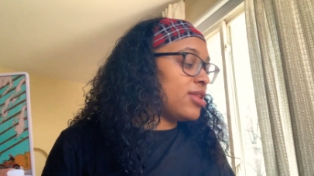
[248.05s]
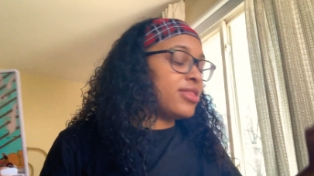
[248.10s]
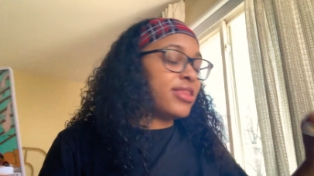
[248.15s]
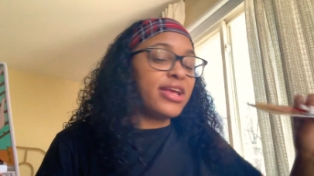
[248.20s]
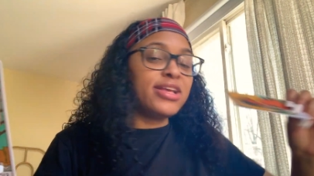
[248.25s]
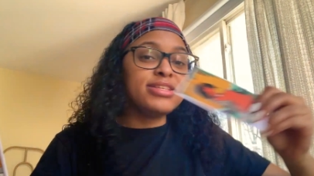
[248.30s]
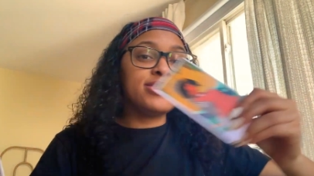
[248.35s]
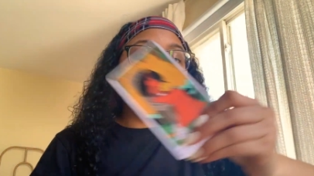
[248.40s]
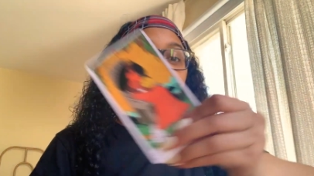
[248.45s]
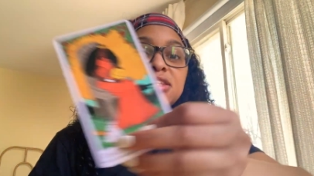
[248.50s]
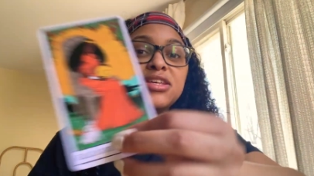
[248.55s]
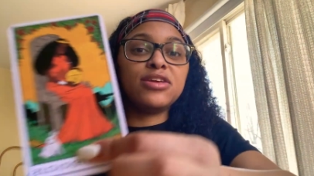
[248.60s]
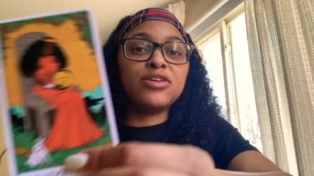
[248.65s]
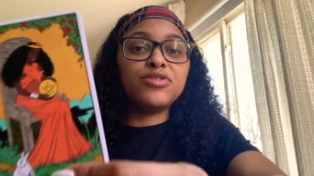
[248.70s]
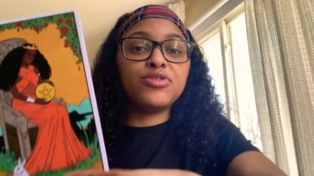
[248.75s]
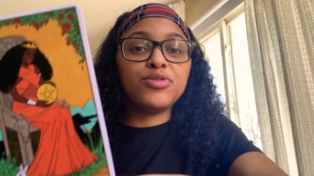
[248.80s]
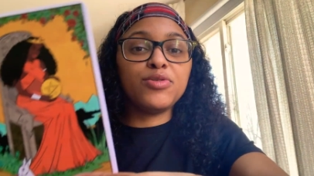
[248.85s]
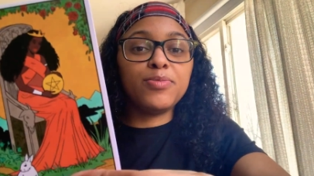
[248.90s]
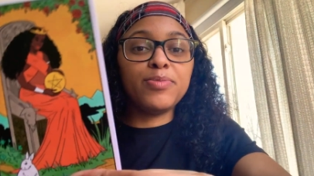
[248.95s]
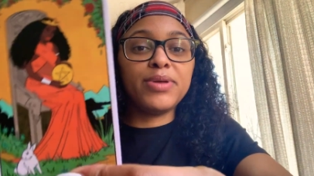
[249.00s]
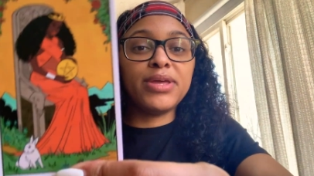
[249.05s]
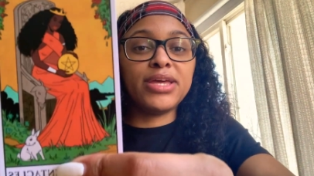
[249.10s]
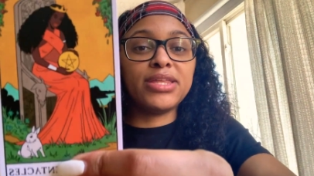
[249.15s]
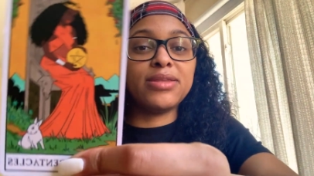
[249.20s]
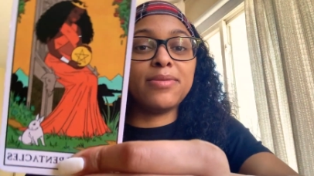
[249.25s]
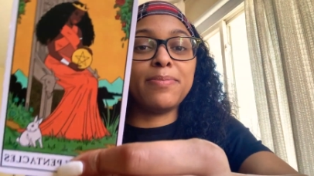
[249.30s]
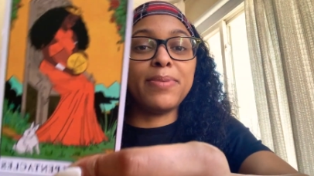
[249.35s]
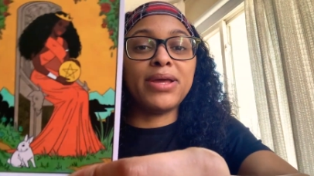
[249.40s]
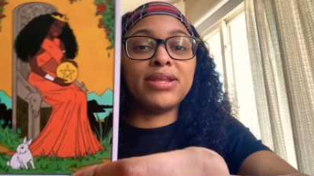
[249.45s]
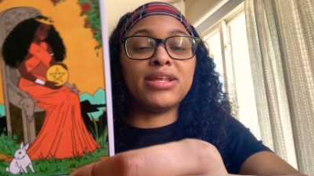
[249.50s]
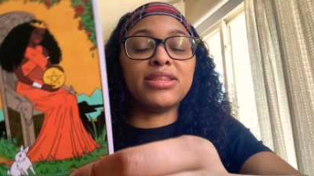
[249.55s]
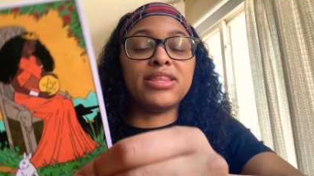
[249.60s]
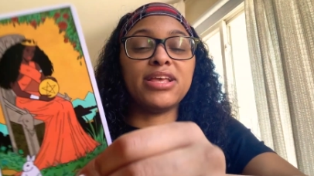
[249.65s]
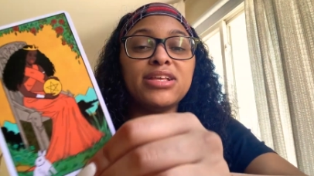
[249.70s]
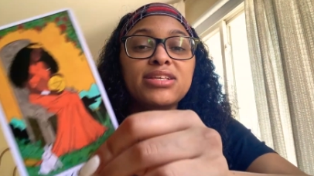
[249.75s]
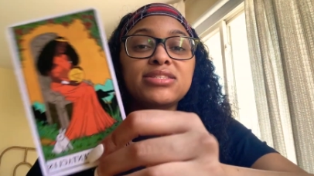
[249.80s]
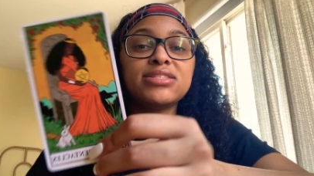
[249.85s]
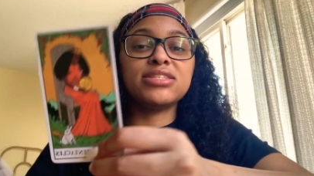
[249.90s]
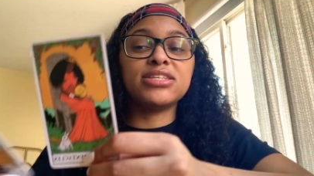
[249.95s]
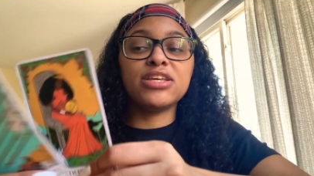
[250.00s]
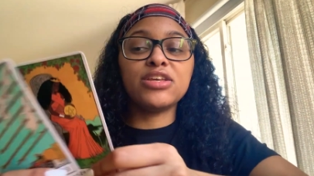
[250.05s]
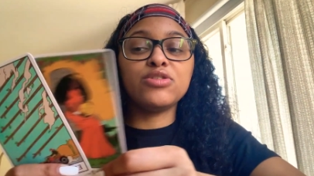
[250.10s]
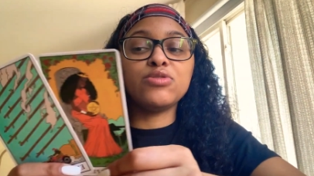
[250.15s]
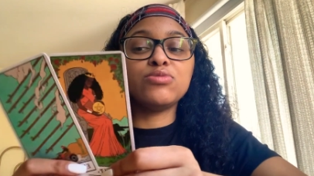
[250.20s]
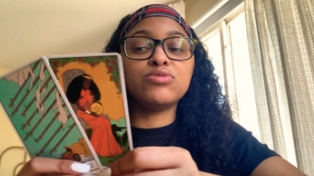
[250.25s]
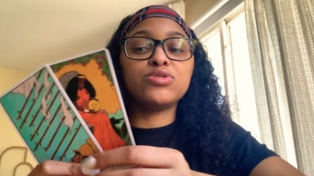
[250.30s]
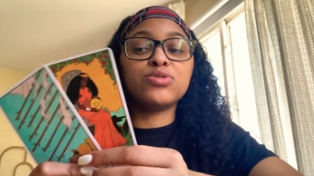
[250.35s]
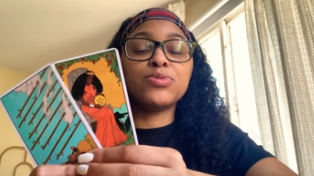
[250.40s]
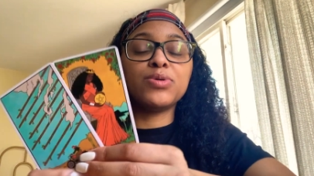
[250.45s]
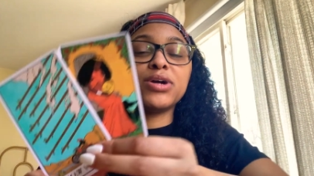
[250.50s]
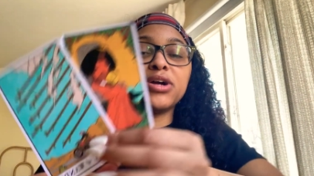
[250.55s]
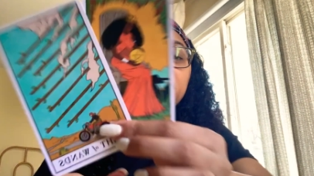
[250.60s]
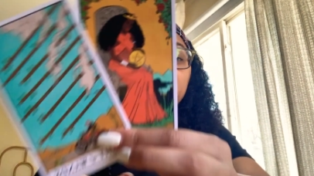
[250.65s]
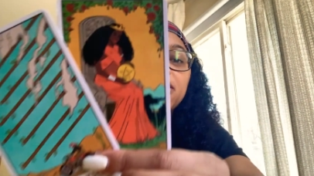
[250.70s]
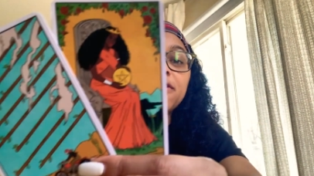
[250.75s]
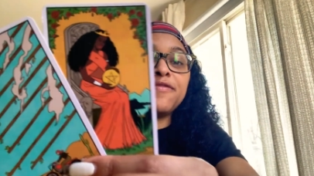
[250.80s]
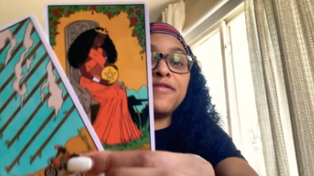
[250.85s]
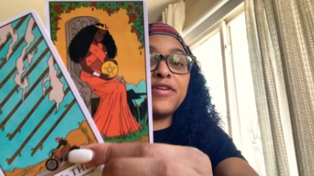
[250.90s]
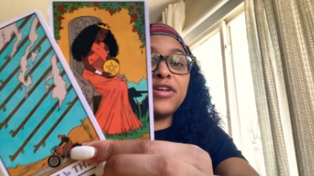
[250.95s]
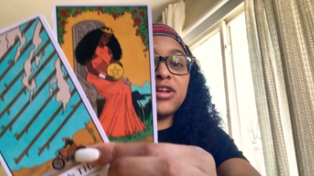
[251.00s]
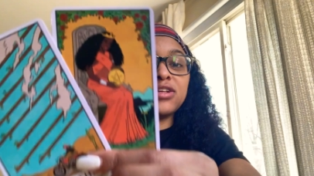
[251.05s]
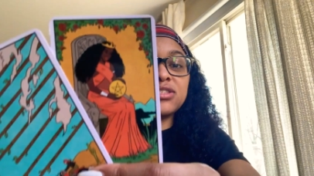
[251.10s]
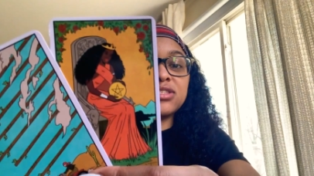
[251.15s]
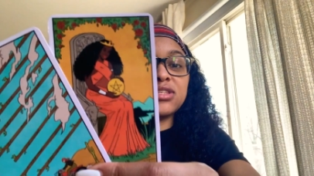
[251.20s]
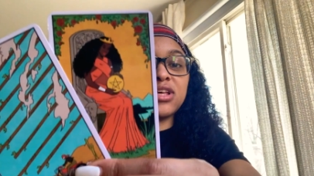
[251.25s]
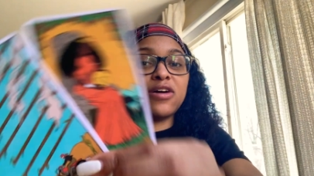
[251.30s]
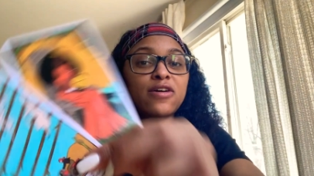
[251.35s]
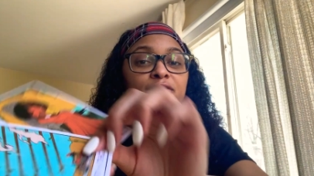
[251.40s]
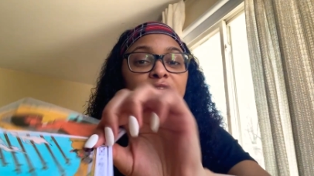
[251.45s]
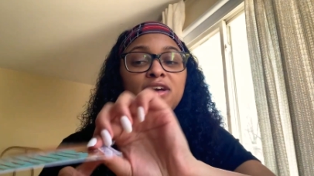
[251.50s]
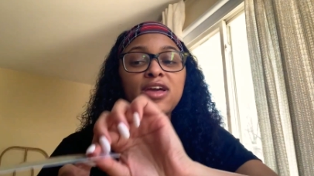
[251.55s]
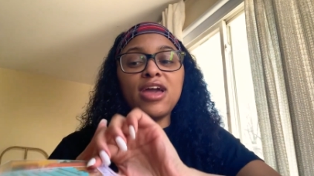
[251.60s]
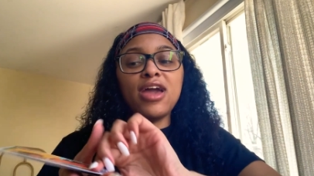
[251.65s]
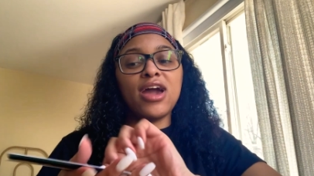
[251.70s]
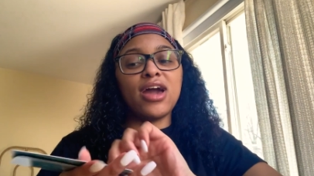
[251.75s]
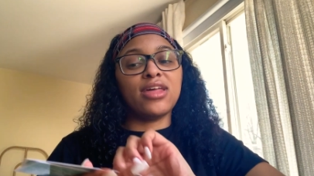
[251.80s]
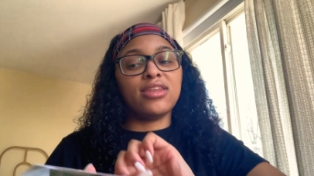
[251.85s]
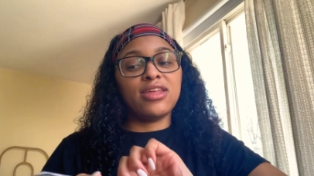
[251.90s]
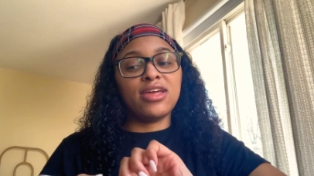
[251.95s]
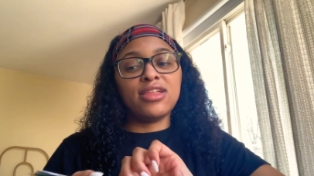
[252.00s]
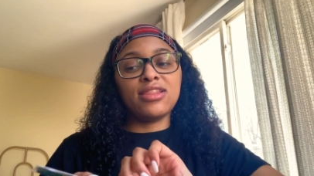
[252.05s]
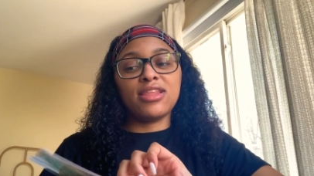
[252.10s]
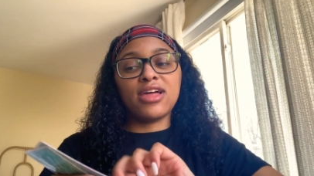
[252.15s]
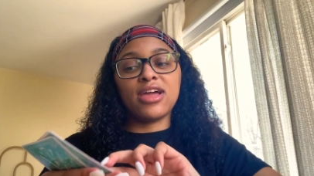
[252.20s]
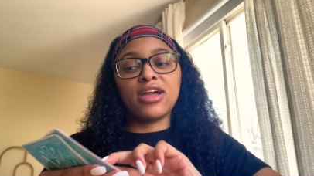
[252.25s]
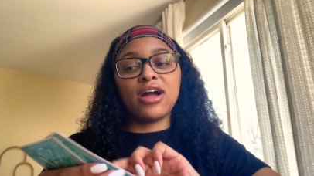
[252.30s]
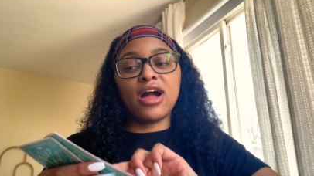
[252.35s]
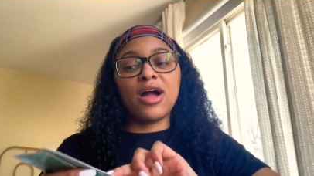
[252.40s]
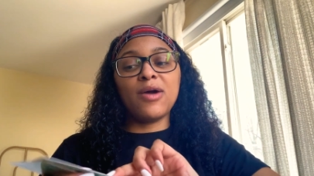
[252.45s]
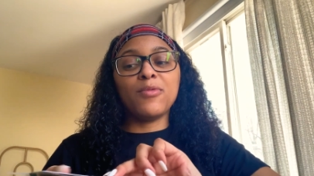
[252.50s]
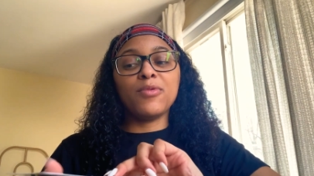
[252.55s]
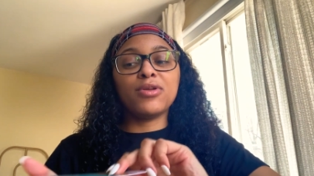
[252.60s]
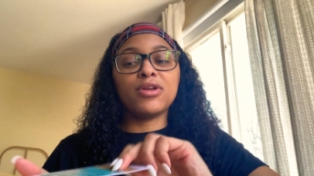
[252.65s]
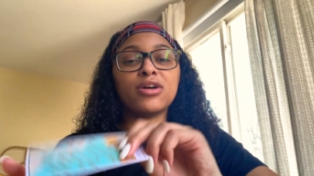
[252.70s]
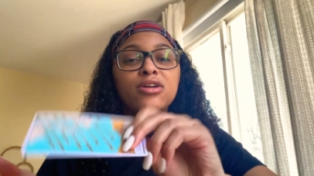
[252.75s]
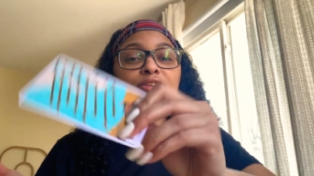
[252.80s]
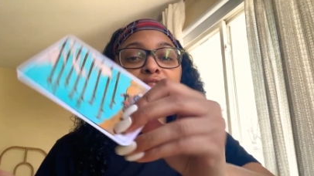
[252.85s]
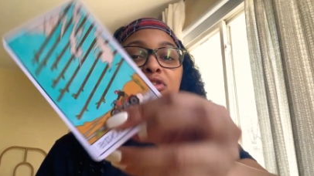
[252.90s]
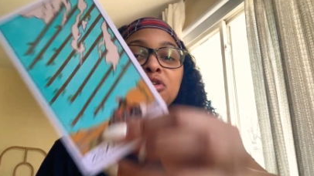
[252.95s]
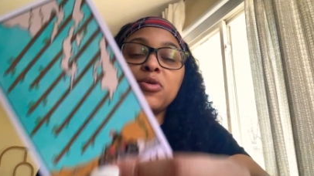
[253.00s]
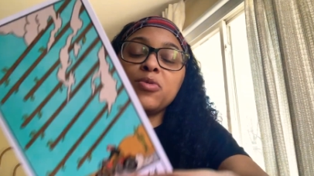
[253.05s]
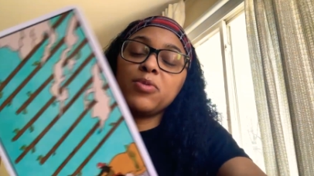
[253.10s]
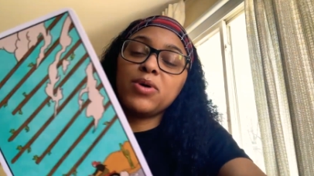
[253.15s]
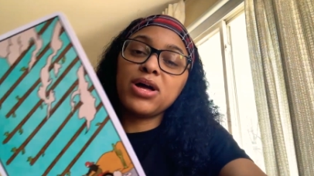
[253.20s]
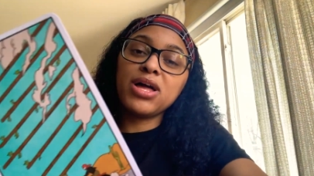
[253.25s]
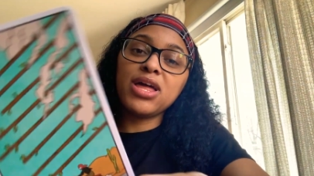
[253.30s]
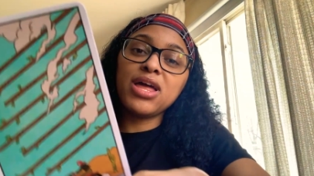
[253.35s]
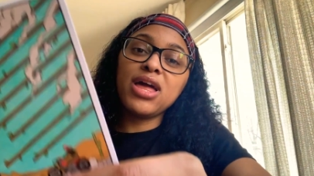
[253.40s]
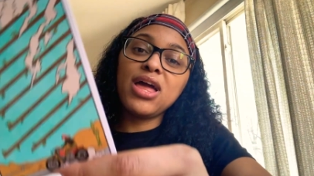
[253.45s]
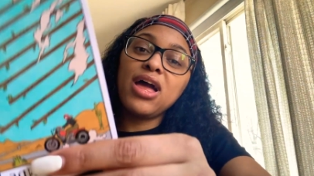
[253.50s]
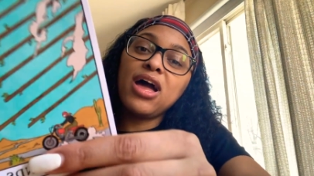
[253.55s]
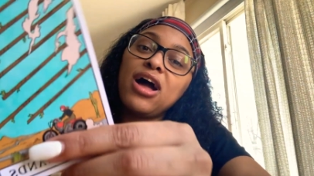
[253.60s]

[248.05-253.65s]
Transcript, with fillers: they seeing you be independent. They seeing you doing good for yourself. And they like, I want to, you know what?